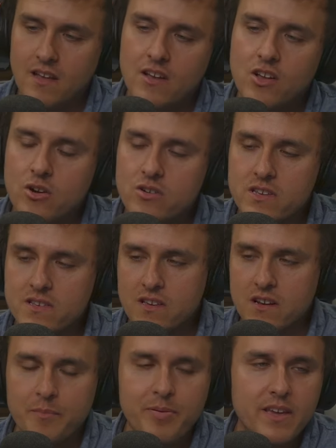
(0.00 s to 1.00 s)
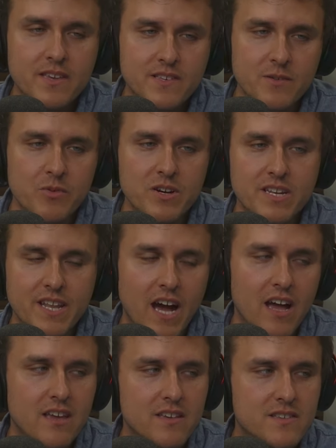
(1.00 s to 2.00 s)
Coney is gonna pay someone to
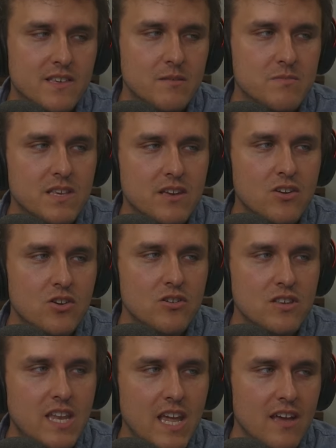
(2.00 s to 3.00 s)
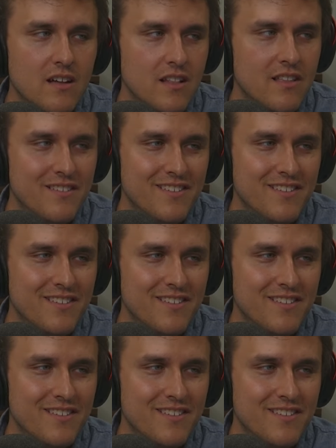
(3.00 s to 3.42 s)
die. Seems like a good deal.